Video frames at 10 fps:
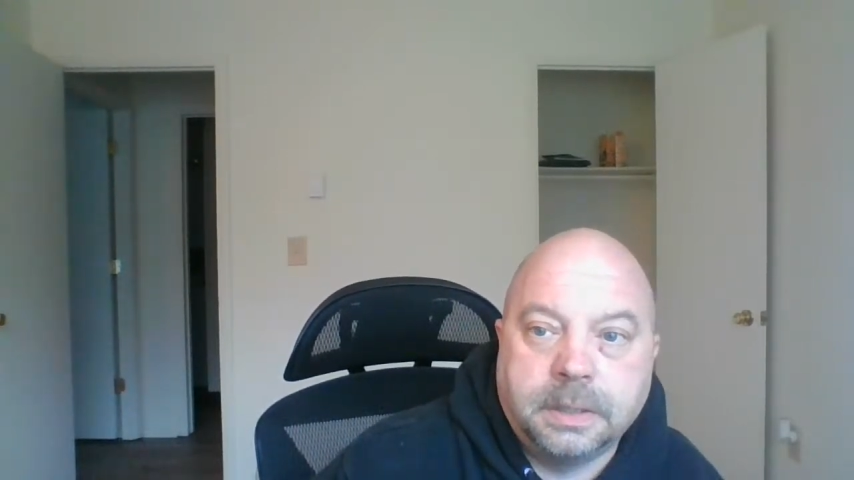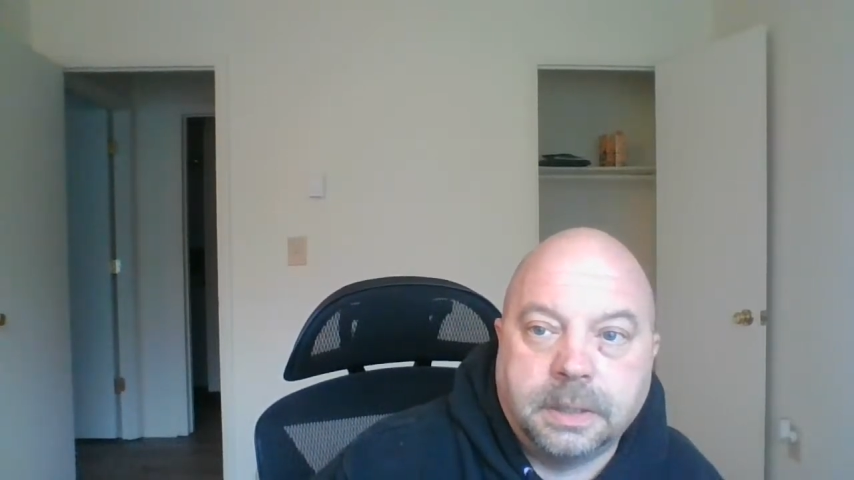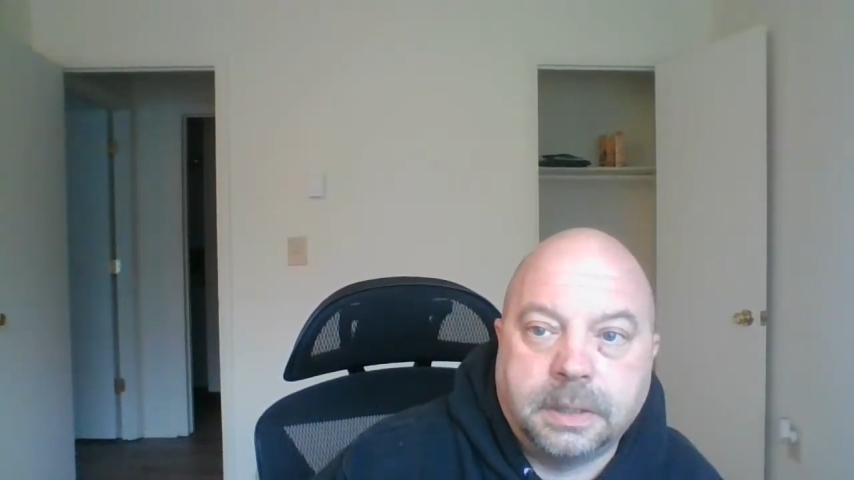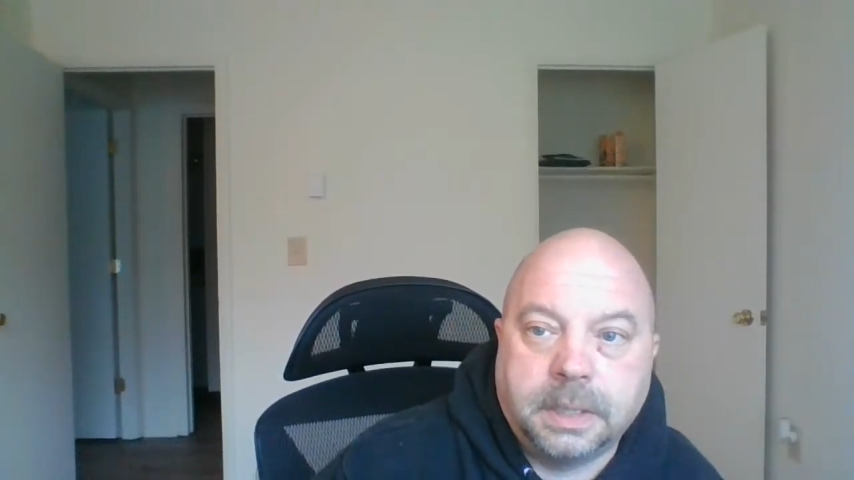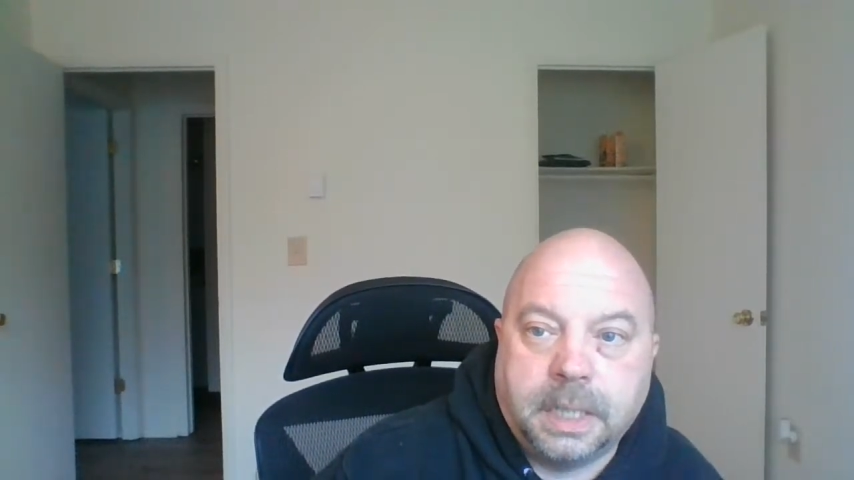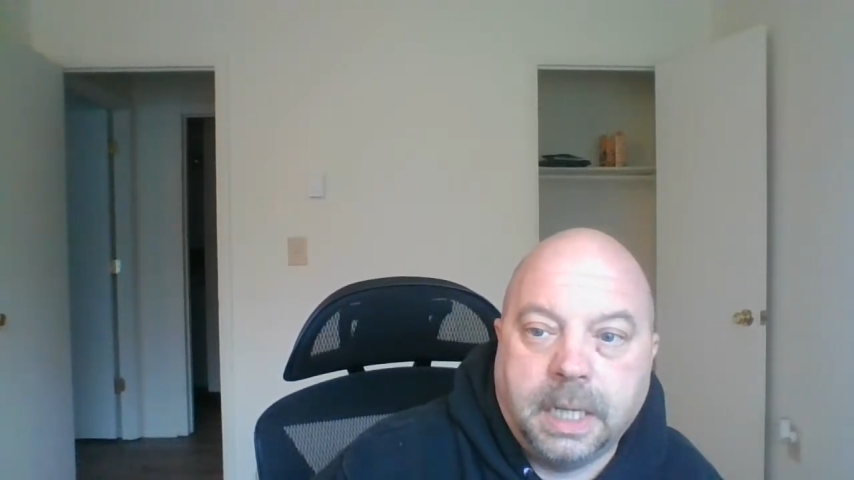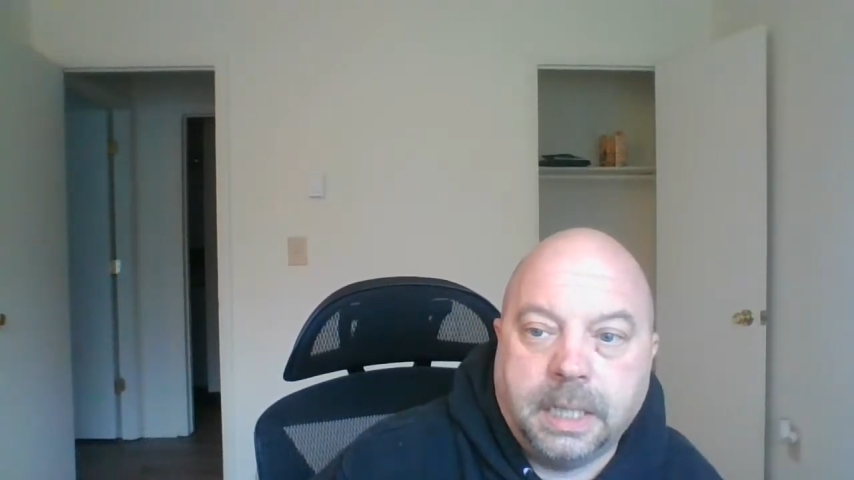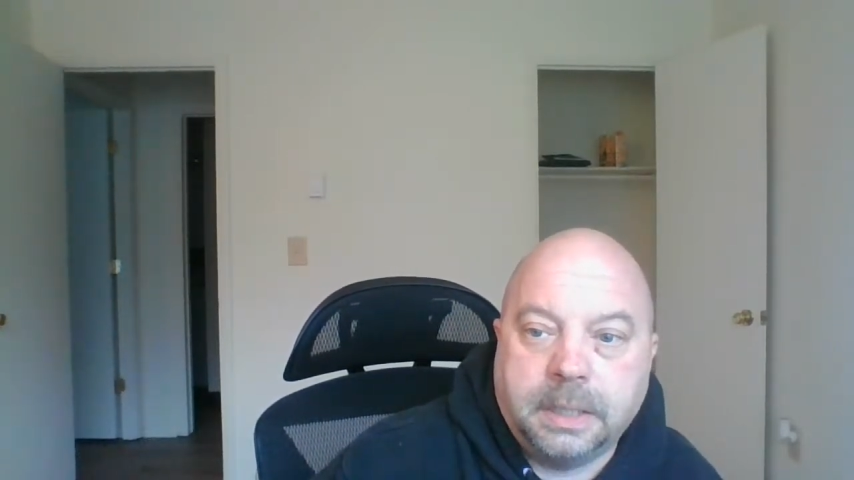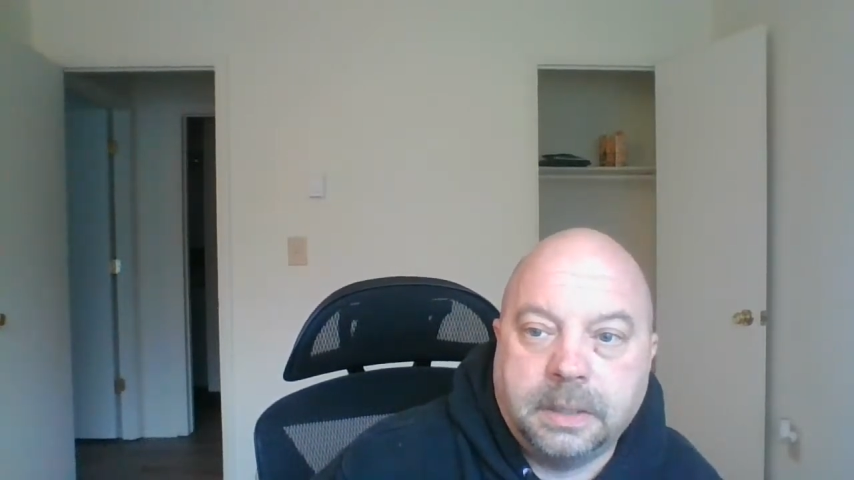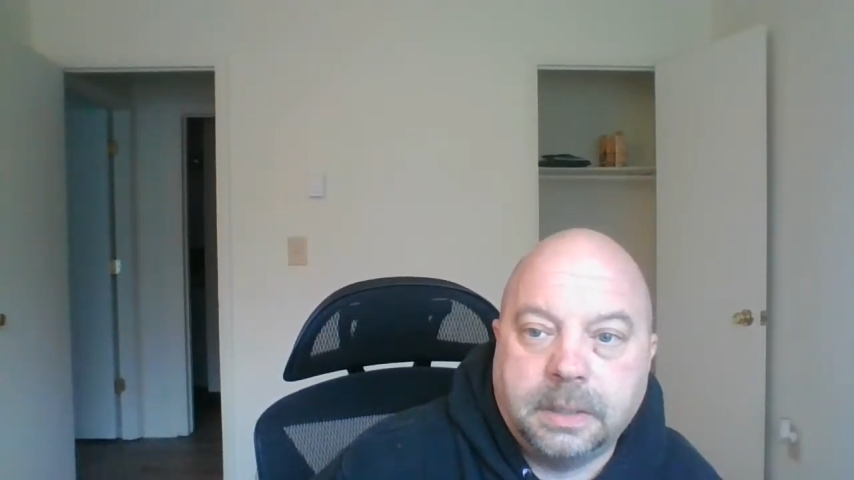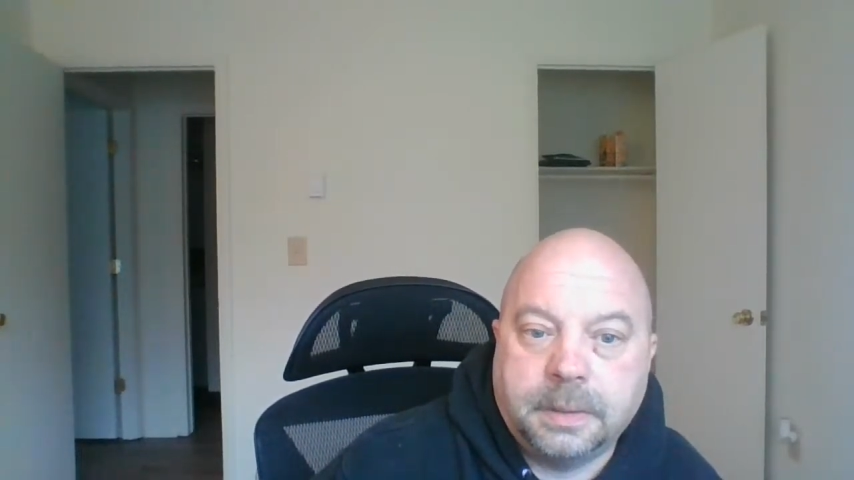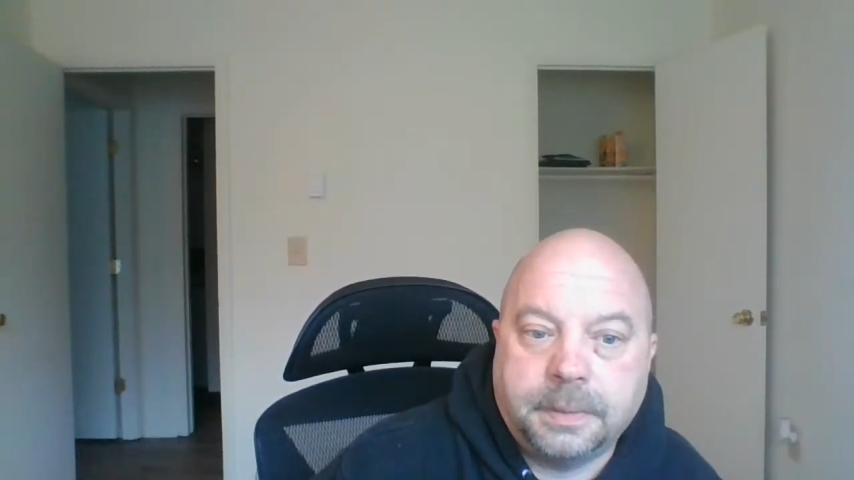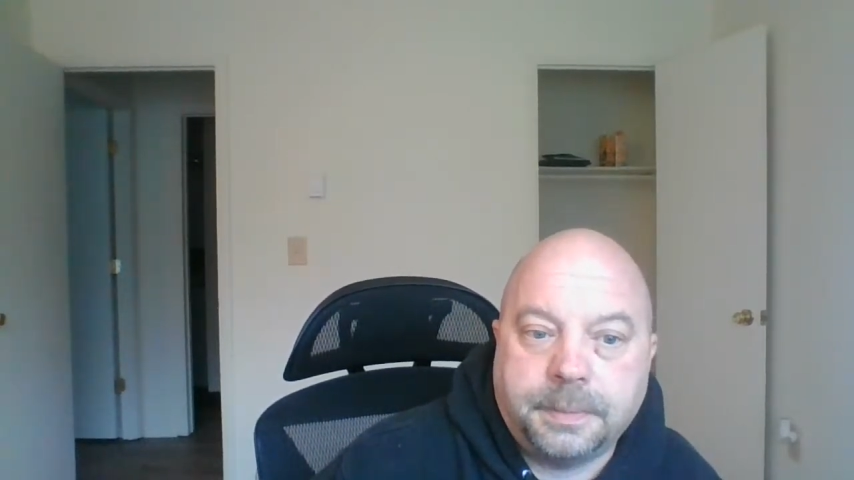just in case.